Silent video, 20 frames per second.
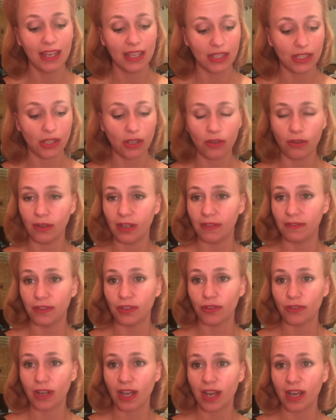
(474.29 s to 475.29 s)
So if
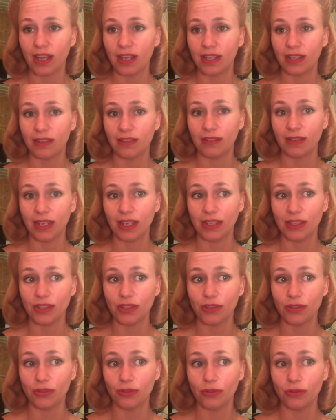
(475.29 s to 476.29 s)
you're not
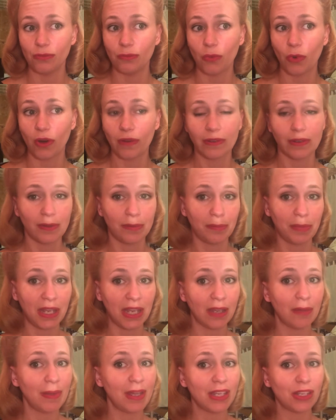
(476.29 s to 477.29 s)
into more of a
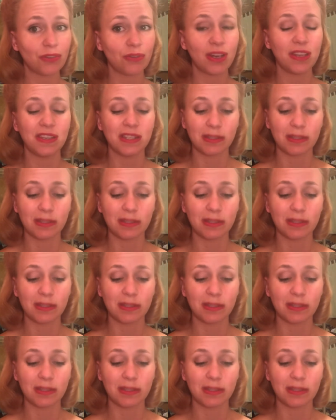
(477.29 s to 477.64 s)
pink based red,